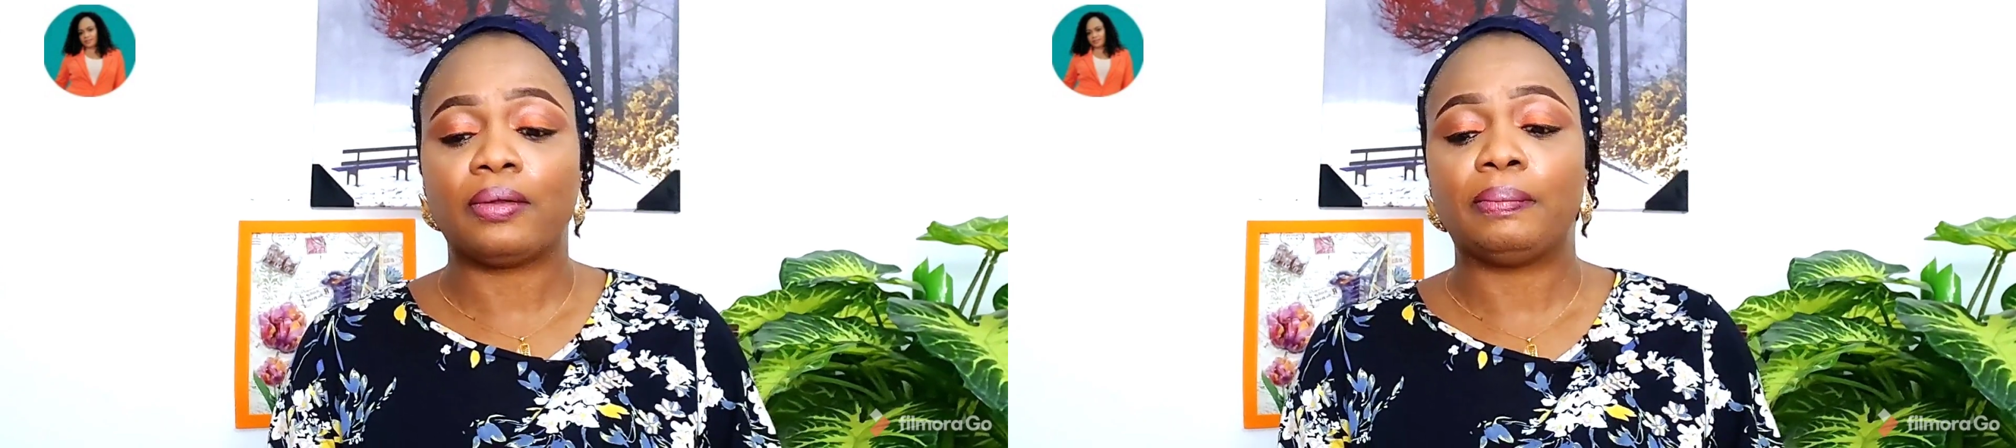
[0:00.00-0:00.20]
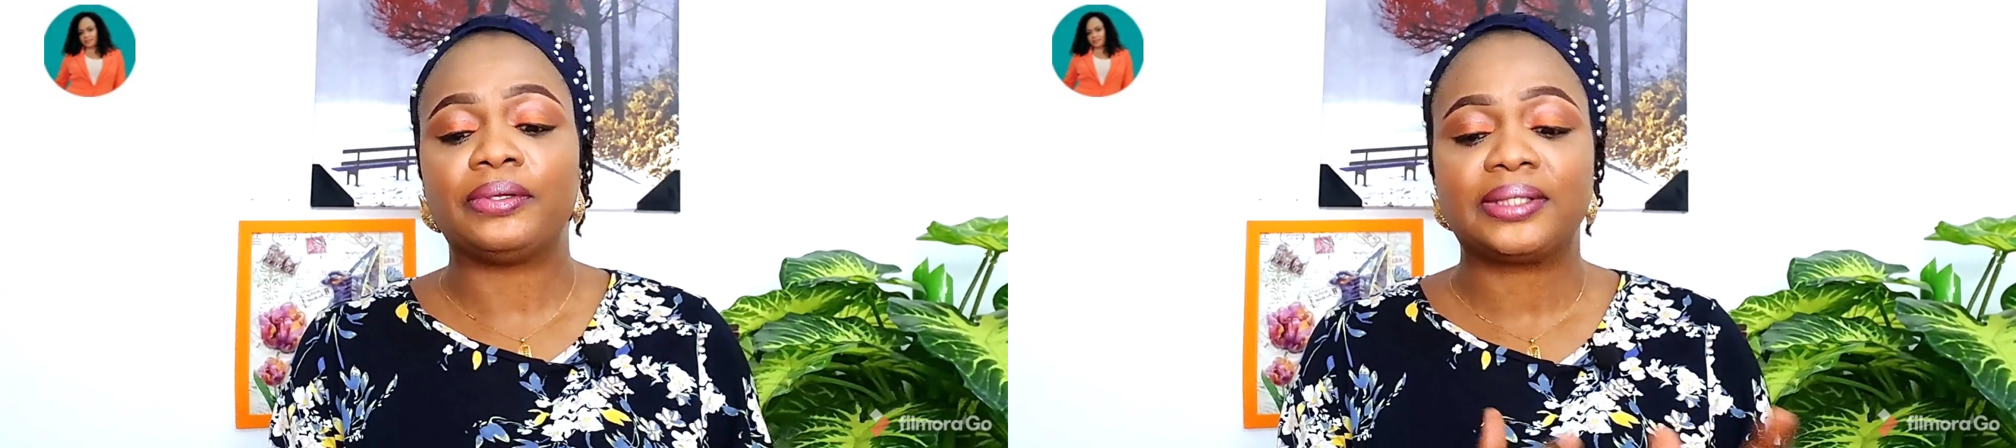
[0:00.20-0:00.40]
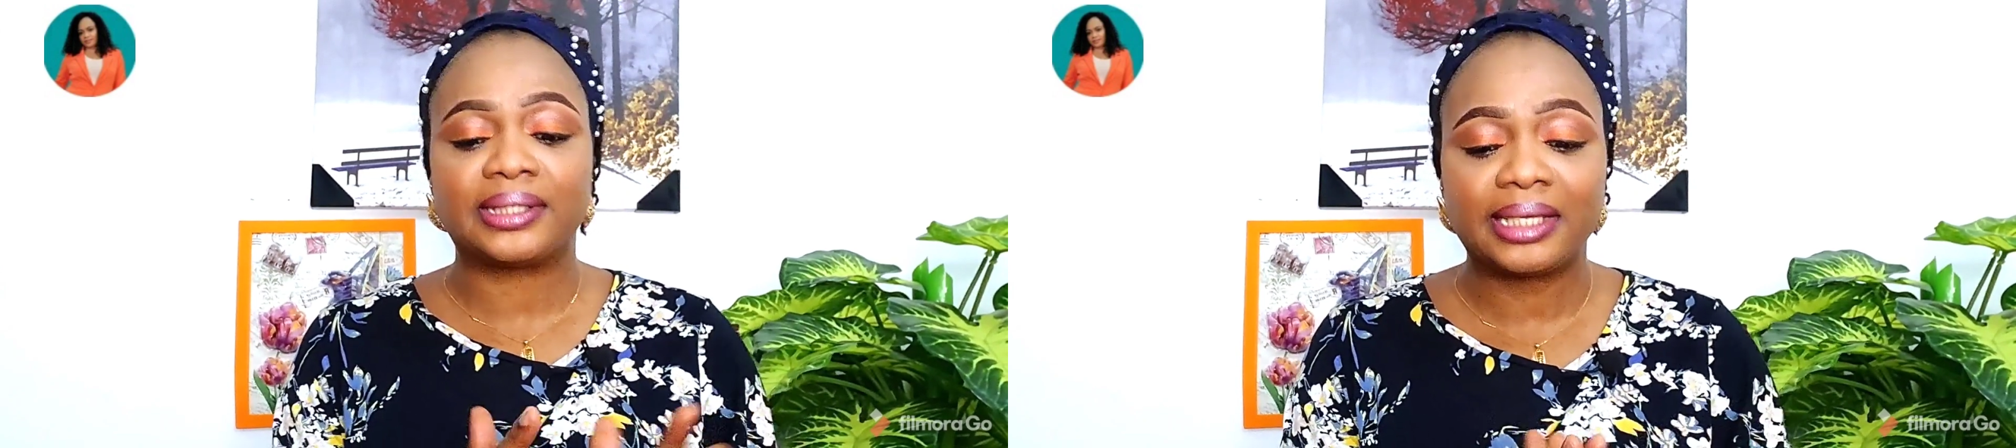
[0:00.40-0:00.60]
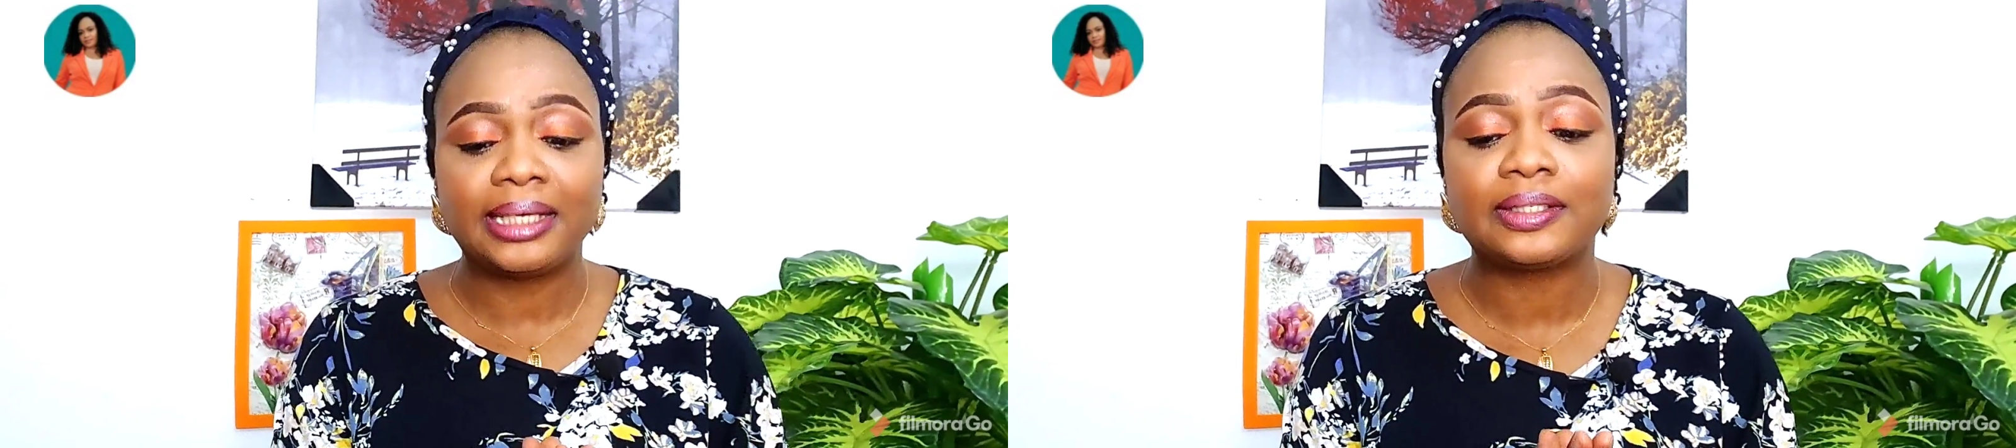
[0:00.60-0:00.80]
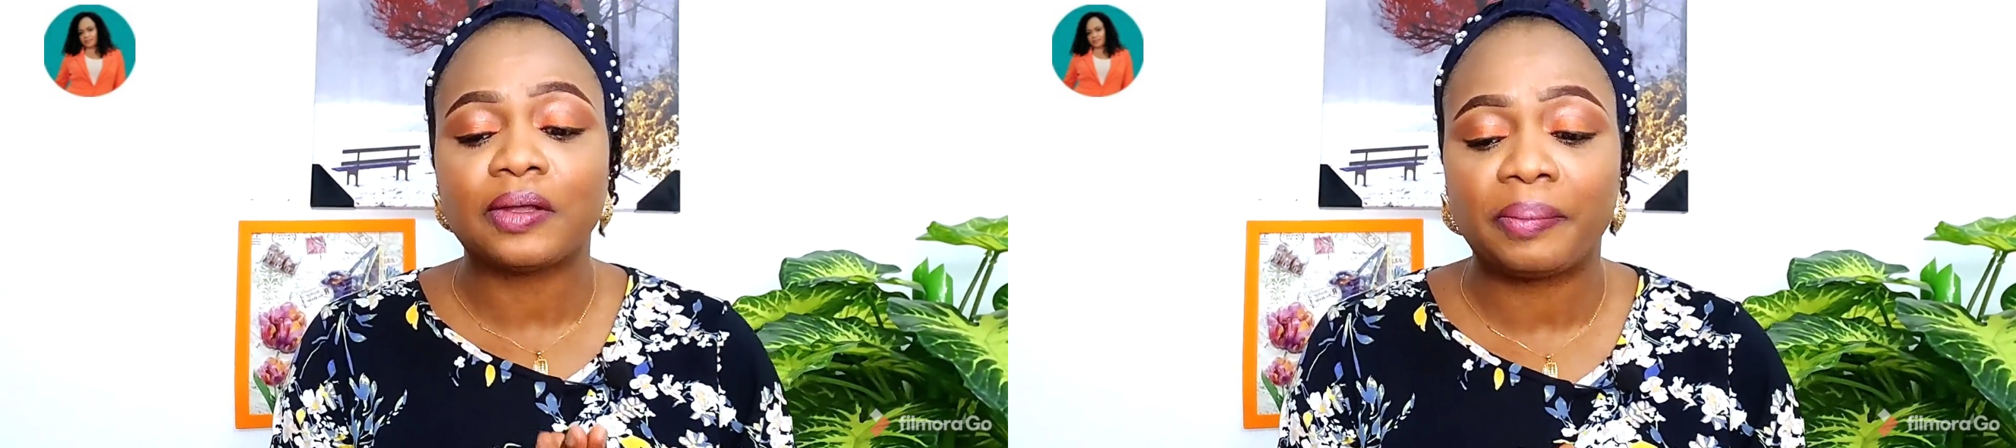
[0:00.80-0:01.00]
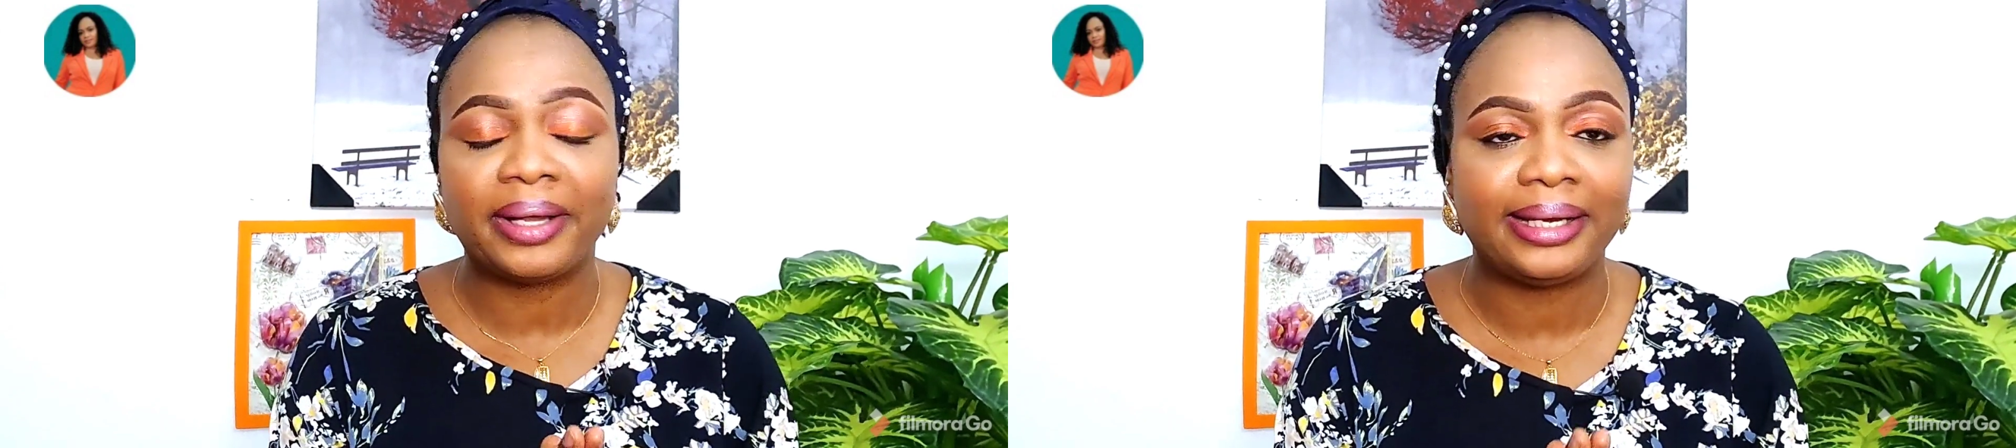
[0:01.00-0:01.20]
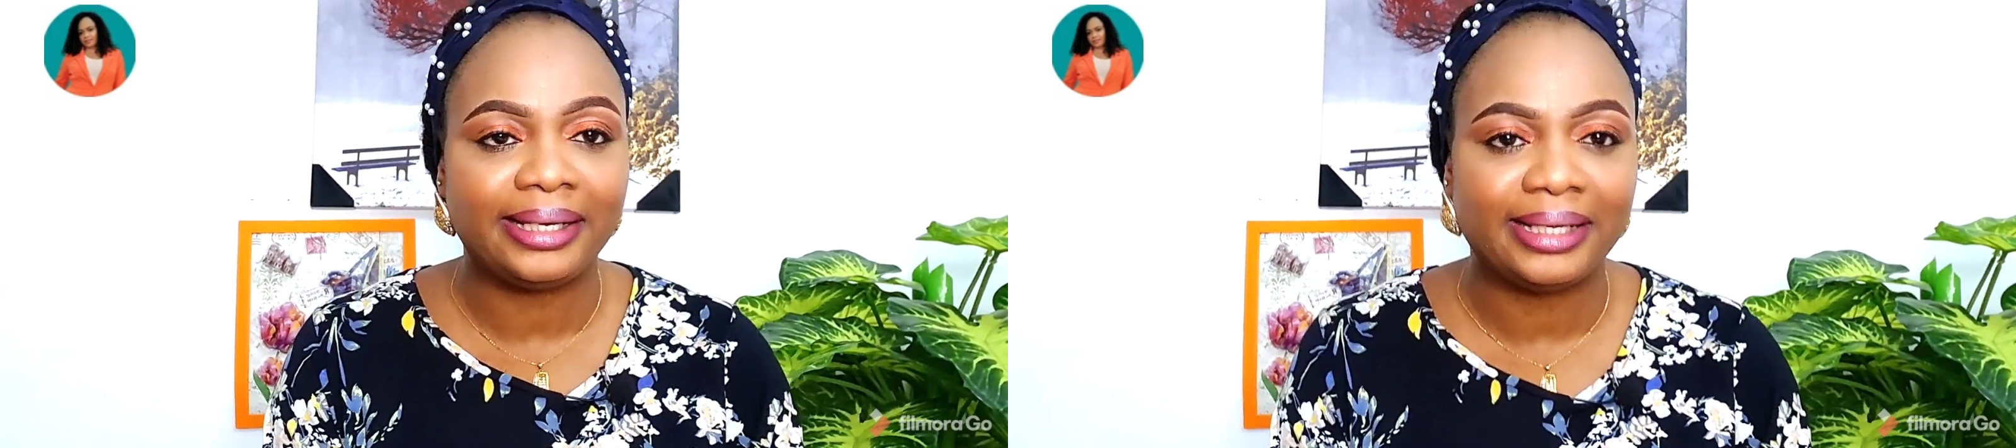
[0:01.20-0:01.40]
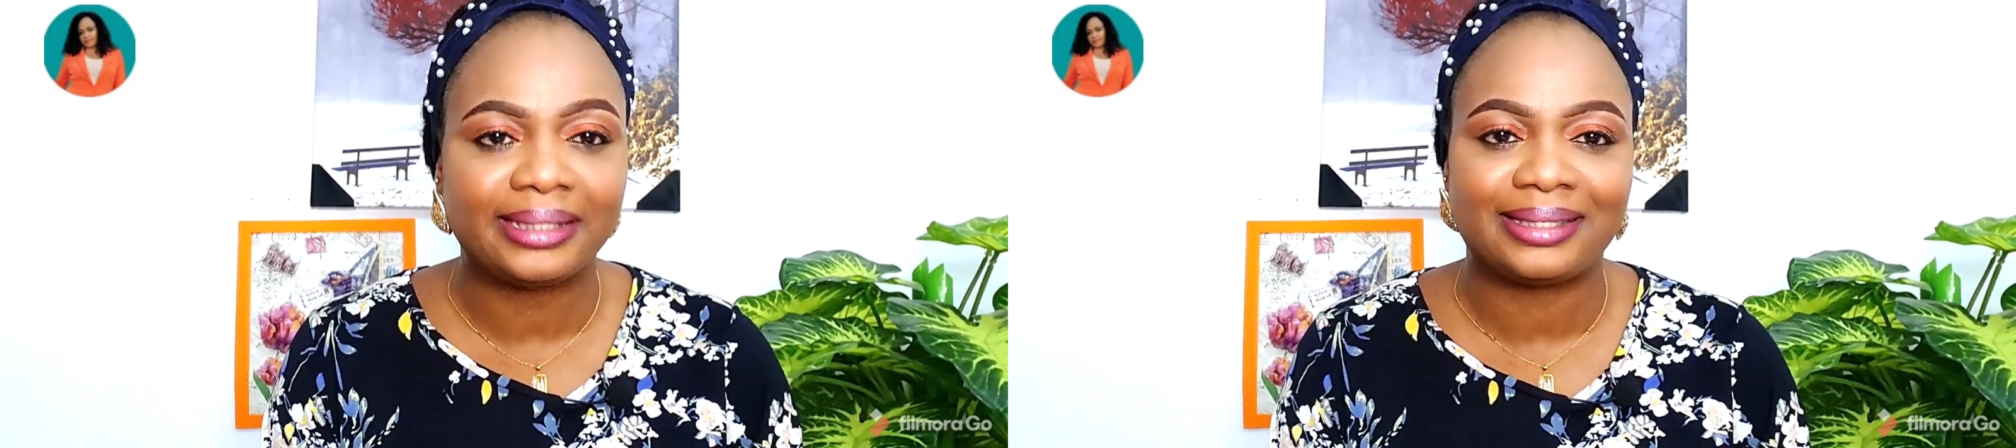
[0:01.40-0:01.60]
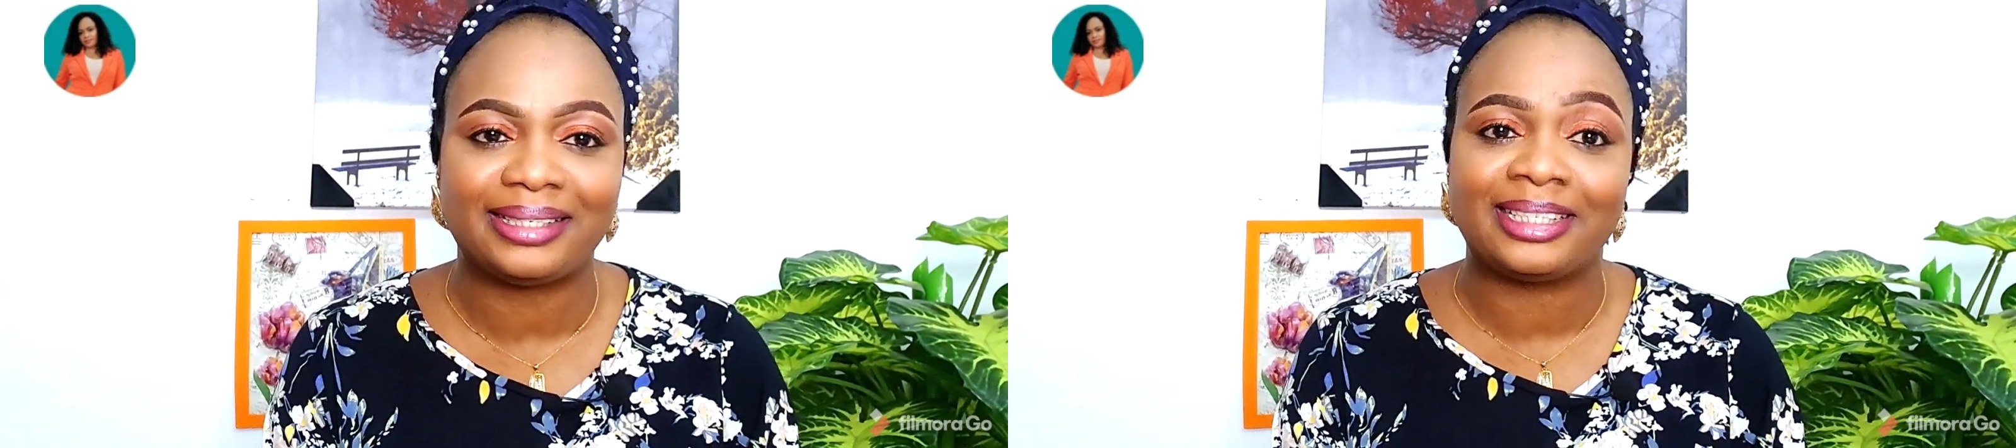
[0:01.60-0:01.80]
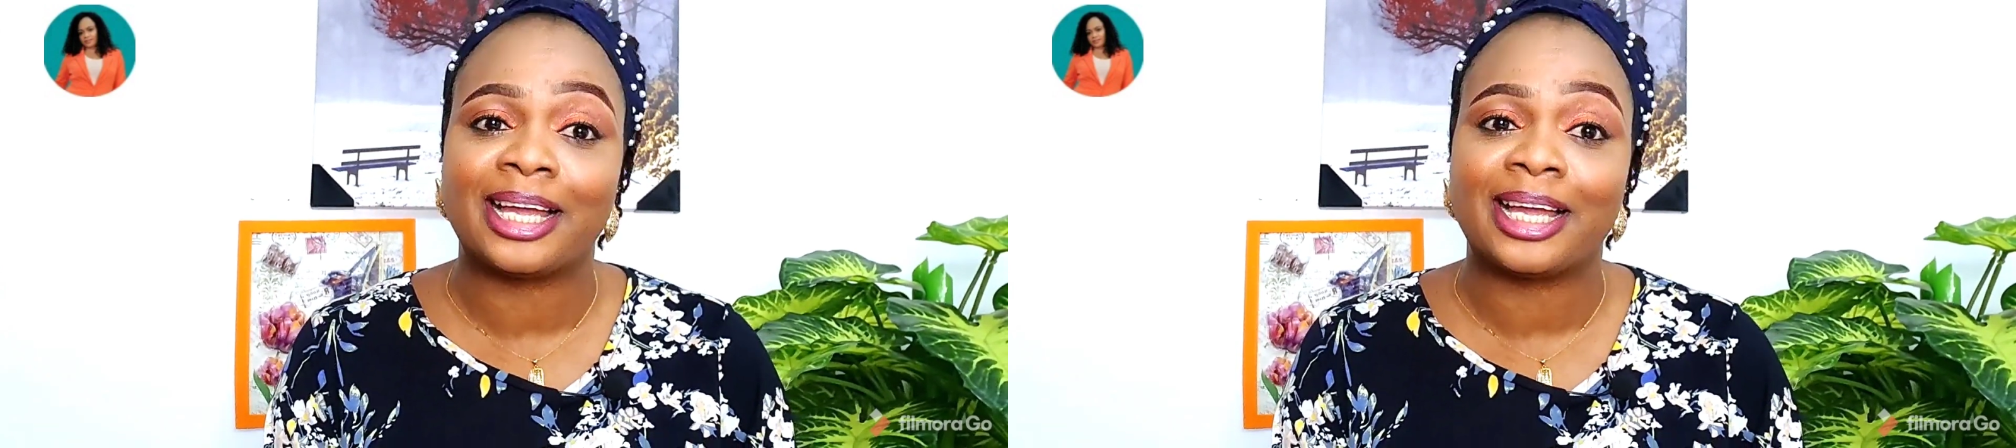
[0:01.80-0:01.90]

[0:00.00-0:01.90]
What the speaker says: Number 6 on my list is